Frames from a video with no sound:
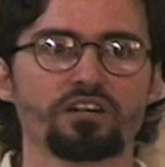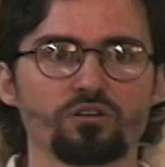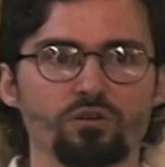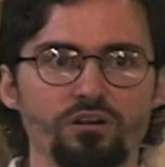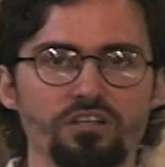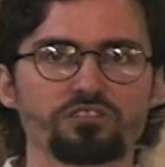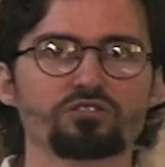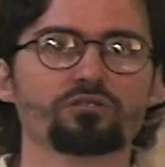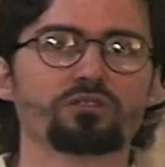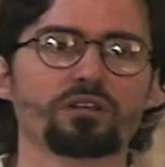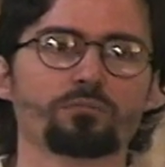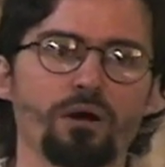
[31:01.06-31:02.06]
according to
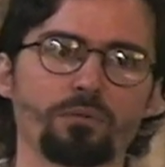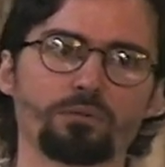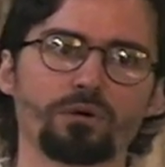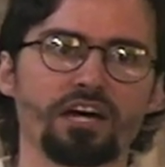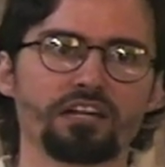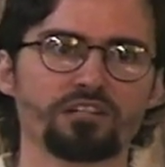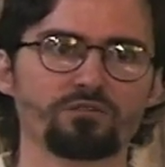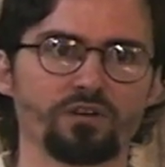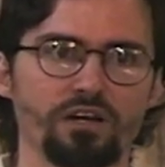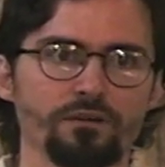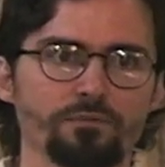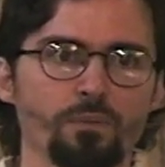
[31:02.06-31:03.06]
Imam Abu
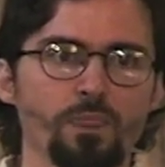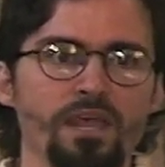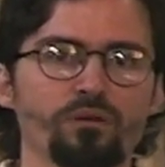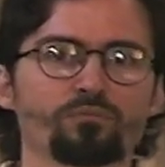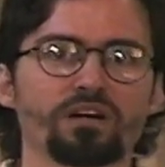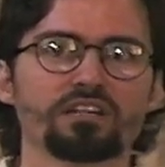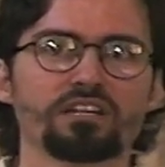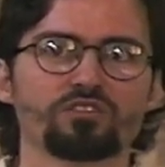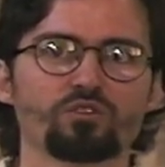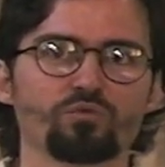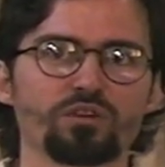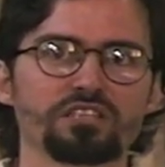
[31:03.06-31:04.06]
Hanifa. But it,
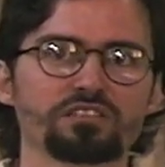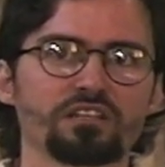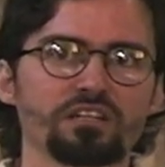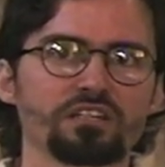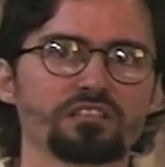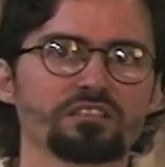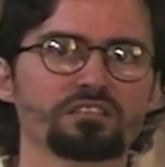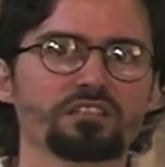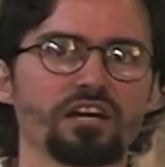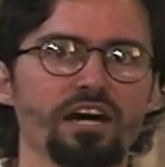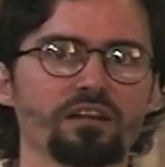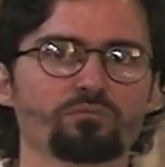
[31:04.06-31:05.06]
the reason that it is
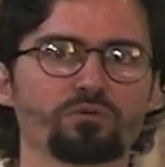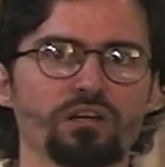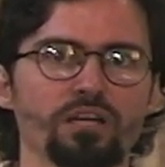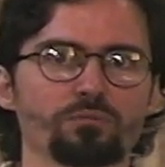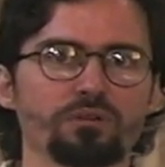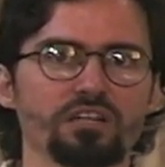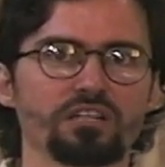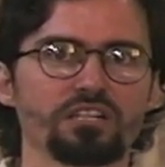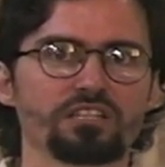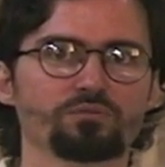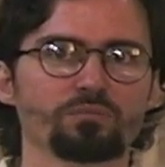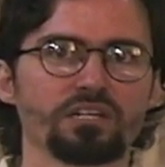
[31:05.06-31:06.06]
not prohibited
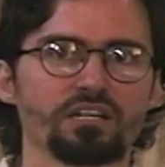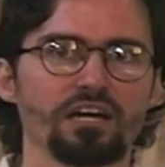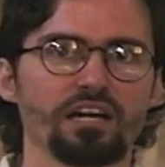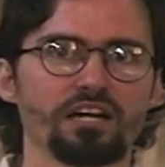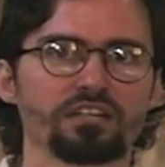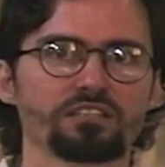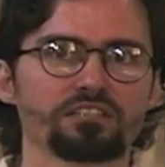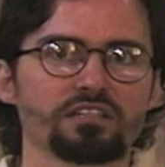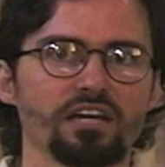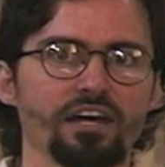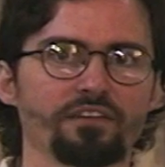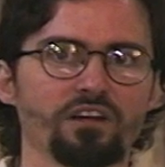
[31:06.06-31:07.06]
is because
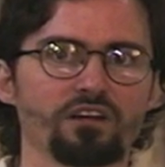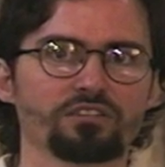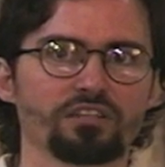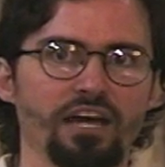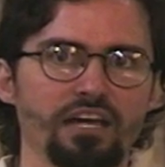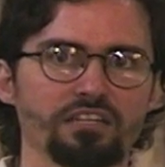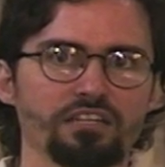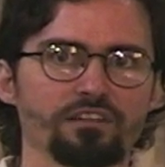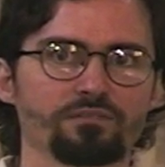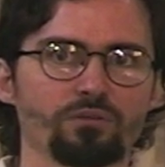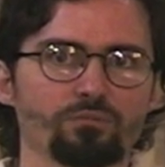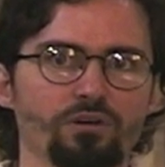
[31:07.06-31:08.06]
uh, there is a hadith
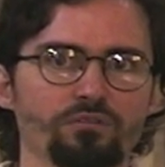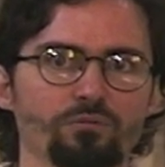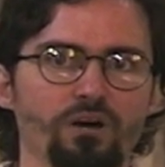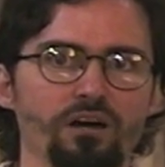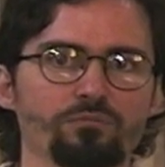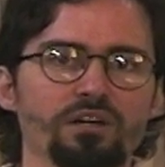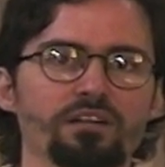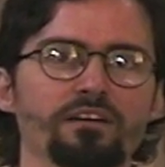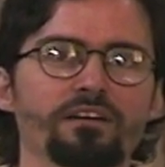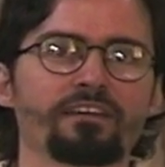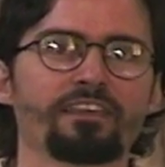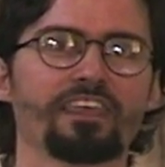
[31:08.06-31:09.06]
of the Prophet Muhammad
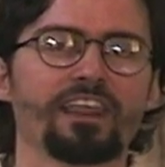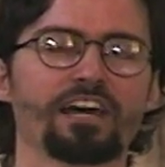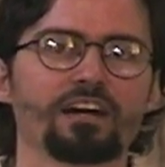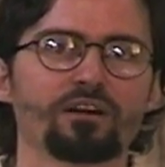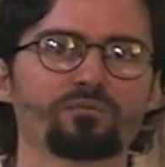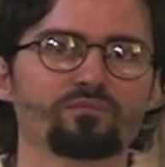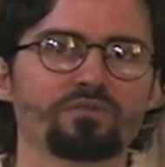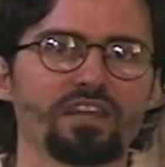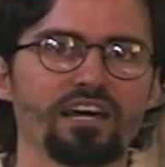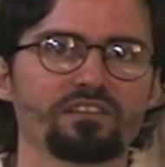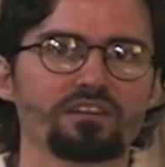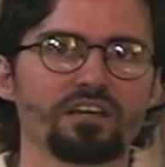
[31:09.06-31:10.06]
um,
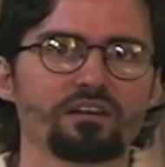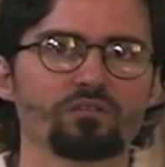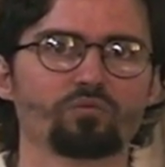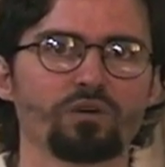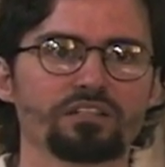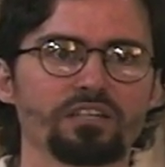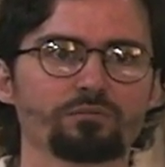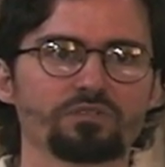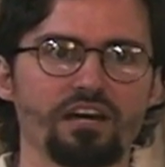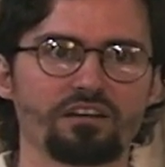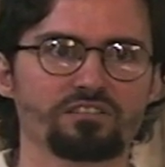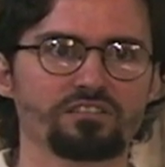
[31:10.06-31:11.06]
that what comes
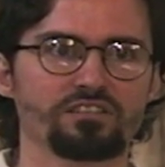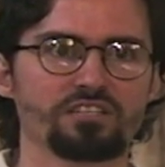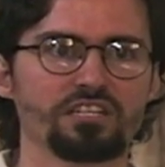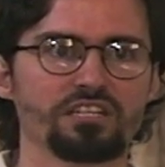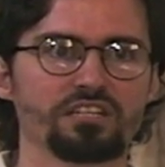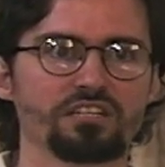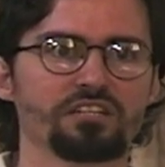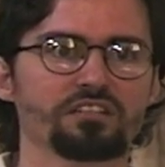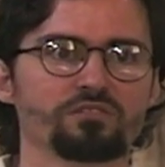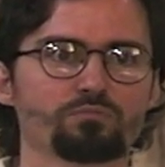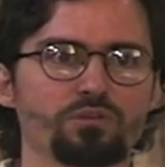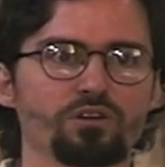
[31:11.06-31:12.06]
out of the sea
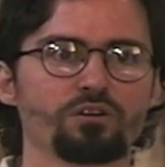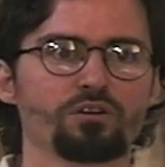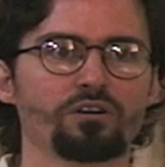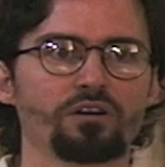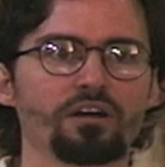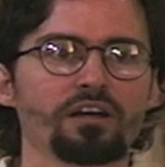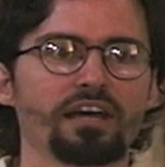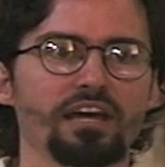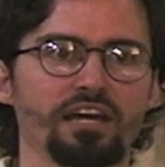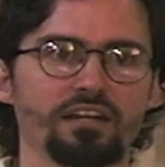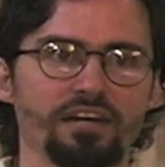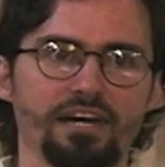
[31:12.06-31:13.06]
is pure
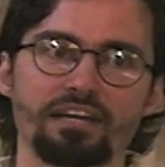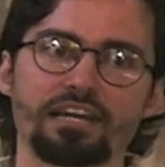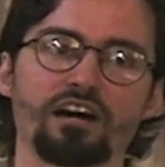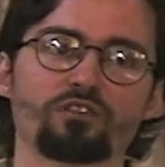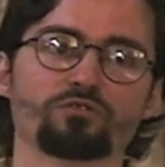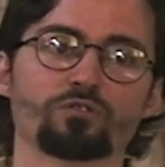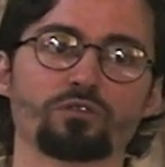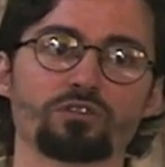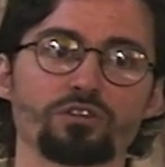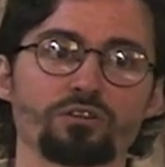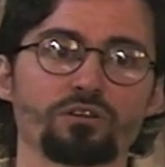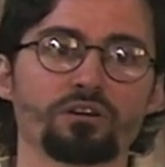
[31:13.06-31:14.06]
and halal for
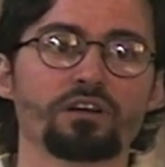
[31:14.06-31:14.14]
you.